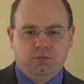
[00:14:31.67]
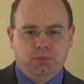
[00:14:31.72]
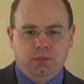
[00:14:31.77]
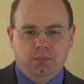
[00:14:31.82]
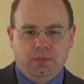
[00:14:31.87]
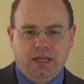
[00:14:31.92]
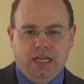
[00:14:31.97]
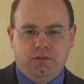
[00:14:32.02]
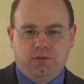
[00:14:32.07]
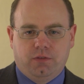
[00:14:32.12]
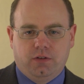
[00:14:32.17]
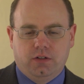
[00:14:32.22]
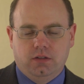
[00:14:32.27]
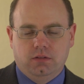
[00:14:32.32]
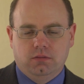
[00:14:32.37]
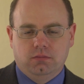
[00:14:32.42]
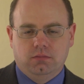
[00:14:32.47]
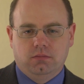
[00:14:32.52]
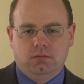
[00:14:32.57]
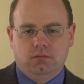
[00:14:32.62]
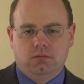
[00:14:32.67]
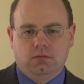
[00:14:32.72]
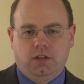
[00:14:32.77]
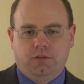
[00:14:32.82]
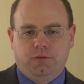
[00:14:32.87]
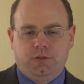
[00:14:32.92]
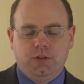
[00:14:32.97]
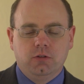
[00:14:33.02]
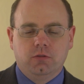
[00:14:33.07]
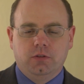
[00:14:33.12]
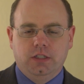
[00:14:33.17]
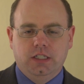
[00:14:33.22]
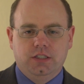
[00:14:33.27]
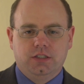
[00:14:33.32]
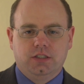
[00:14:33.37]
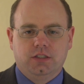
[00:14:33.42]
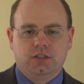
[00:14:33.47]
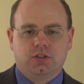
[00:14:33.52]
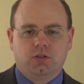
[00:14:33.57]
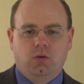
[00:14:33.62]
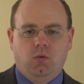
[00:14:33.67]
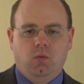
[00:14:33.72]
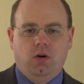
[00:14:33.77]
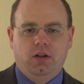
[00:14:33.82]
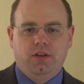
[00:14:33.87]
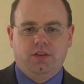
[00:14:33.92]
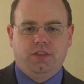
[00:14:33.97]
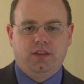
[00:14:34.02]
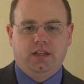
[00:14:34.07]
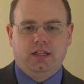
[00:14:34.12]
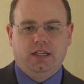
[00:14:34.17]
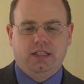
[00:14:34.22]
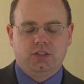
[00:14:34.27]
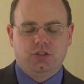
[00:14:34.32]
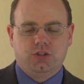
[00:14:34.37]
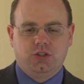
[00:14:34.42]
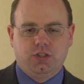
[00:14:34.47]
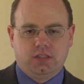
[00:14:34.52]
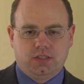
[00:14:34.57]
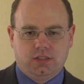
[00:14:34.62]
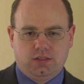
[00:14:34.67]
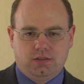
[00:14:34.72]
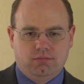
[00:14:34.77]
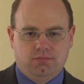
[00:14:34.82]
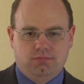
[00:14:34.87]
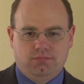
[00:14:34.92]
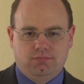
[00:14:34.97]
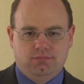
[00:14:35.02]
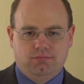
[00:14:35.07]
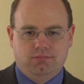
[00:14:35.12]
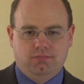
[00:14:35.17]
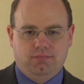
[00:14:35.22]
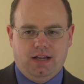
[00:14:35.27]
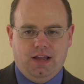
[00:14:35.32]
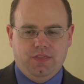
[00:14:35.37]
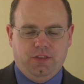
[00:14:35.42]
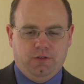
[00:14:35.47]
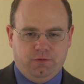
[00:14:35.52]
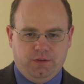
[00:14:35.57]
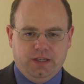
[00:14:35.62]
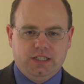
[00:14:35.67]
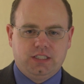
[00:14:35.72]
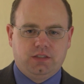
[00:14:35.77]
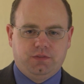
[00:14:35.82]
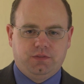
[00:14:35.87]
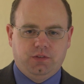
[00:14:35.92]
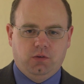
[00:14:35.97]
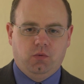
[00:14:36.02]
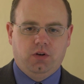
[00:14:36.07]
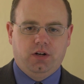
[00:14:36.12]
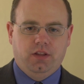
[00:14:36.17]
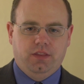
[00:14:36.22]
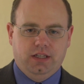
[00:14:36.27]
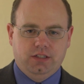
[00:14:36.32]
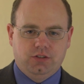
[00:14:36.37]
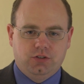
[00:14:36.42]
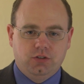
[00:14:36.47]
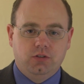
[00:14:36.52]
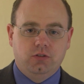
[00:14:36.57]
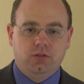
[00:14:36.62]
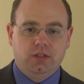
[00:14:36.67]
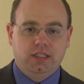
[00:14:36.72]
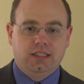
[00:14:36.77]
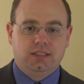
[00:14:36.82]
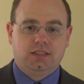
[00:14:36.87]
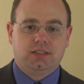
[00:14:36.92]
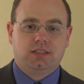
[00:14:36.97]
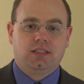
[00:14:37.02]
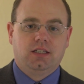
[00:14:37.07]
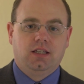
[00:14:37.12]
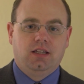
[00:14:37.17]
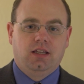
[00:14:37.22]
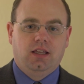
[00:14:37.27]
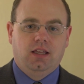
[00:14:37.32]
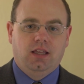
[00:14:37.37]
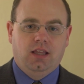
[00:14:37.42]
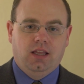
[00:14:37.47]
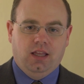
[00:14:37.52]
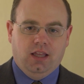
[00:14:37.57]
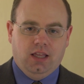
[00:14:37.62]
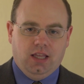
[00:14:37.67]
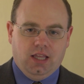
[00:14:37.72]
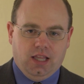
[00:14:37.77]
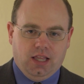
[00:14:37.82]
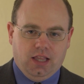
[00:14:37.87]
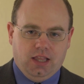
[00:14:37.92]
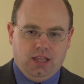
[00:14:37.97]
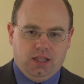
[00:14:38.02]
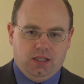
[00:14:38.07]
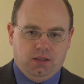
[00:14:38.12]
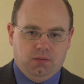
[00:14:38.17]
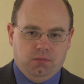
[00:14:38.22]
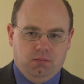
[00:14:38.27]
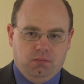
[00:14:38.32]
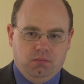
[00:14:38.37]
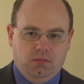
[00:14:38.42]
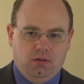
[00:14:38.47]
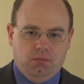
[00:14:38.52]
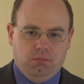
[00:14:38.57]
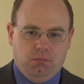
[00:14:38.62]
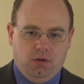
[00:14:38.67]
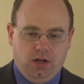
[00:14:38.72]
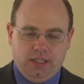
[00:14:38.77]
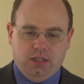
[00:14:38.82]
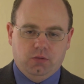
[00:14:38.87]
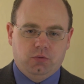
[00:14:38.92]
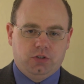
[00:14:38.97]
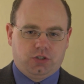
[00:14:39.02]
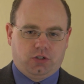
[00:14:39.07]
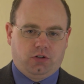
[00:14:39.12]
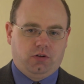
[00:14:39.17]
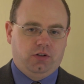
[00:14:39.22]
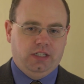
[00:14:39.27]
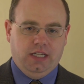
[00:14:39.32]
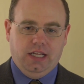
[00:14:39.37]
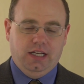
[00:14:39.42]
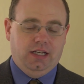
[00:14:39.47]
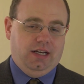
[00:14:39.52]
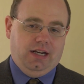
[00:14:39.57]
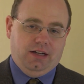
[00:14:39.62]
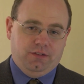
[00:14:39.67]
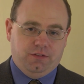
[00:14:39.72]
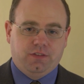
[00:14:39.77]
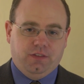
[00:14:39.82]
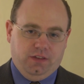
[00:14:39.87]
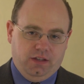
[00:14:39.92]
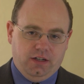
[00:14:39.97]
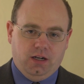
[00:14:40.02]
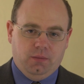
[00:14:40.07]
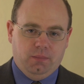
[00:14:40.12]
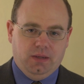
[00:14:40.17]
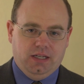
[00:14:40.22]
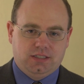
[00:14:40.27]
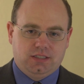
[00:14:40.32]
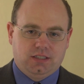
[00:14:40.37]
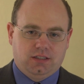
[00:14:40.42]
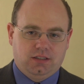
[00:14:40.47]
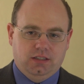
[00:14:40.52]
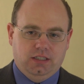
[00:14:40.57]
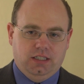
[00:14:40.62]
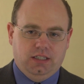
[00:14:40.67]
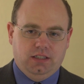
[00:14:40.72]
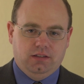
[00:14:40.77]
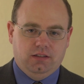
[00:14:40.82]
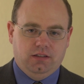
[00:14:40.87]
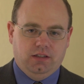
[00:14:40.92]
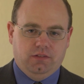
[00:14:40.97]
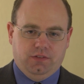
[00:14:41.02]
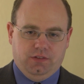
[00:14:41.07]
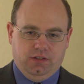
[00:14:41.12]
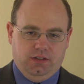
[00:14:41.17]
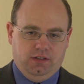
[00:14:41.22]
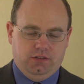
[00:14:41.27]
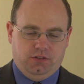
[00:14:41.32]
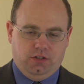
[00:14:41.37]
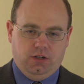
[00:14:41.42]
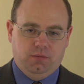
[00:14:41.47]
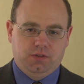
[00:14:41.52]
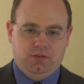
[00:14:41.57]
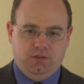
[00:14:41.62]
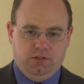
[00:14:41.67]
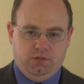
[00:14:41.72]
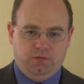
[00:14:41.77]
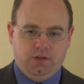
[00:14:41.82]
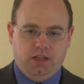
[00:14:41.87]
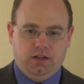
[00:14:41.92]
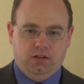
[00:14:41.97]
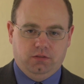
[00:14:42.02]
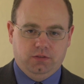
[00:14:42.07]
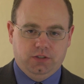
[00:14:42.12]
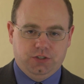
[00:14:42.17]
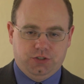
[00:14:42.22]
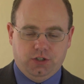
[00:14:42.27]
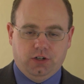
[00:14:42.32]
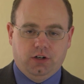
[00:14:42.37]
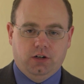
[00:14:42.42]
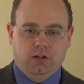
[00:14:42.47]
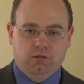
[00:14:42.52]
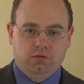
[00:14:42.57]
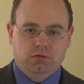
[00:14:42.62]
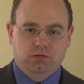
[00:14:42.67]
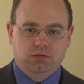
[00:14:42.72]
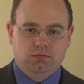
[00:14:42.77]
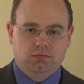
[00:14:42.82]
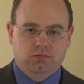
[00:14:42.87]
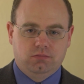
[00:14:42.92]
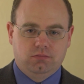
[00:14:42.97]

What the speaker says: have been bad for a few reasons. So one thing is just on the face of it, what do? It's money was created out of thin air, basically, in terms of the Federal Reserve